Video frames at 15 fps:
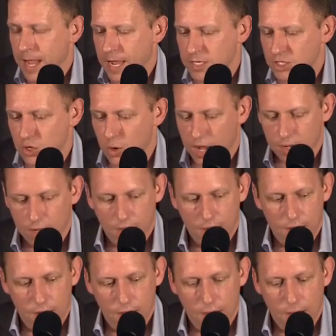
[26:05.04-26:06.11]
And so
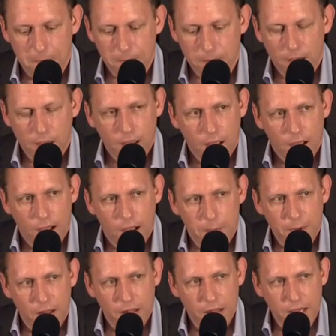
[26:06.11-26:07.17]

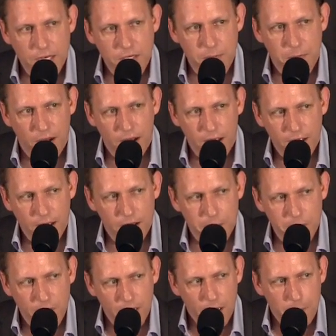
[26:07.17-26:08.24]
I'll end by
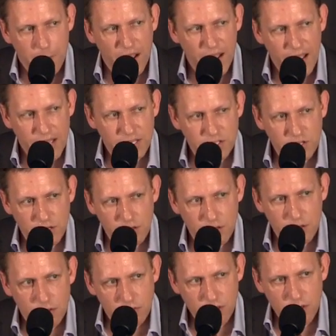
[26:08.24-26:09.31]
asking
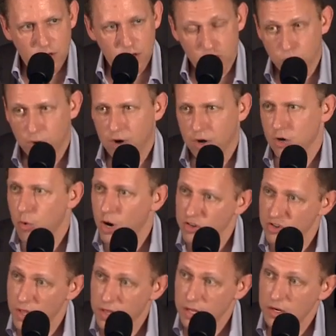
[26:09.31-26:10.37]
the contrarian
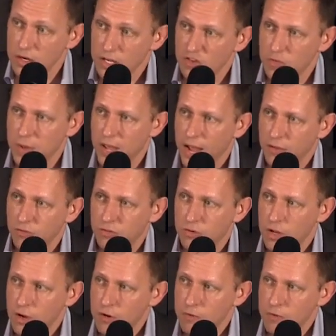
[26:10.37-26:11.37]
question I think needs to be asked